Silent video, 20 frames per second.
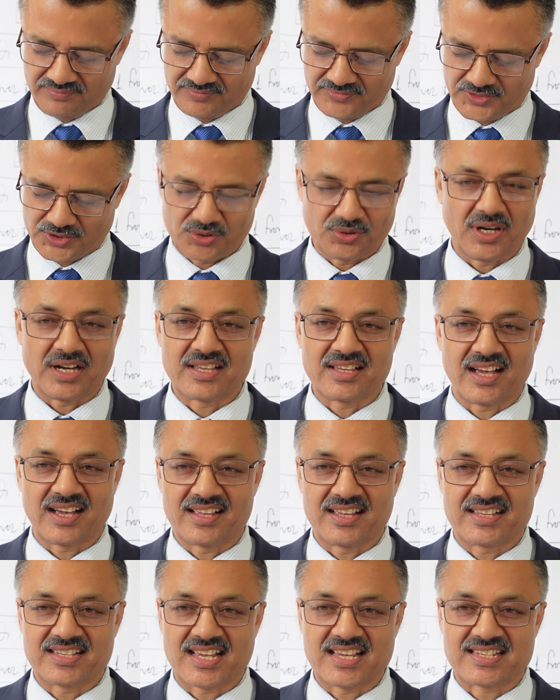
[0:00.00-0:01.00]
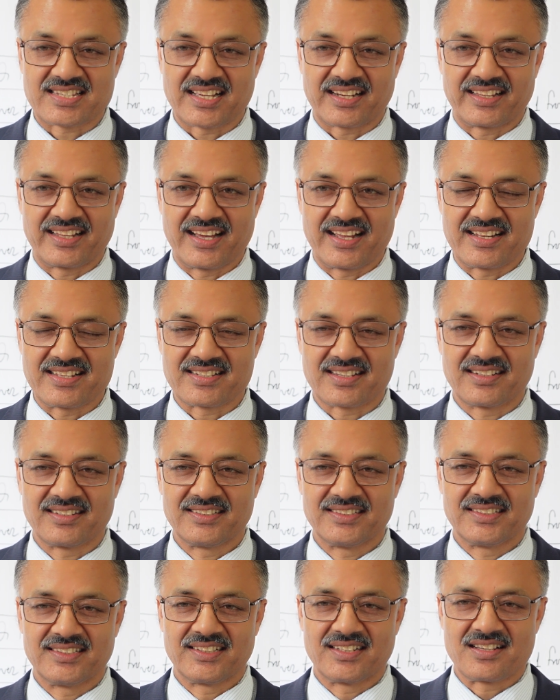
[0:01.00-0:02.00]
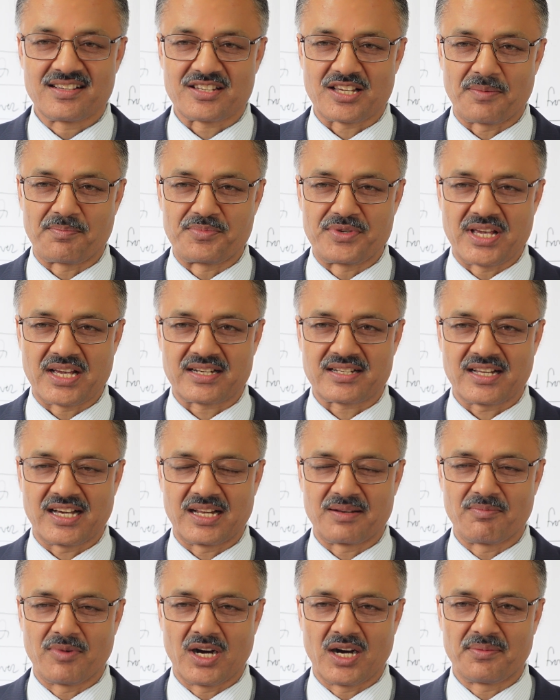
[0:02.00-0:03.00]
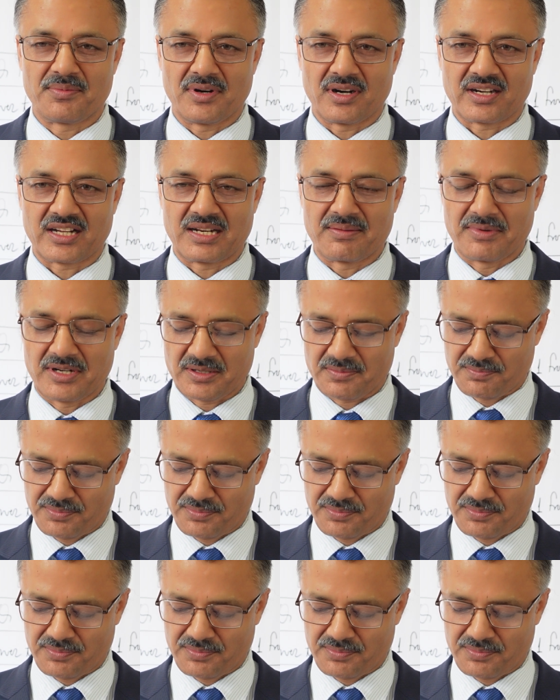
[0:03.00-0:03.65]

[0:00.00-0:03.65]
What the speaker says: So as I said, there is a subject and verb agreement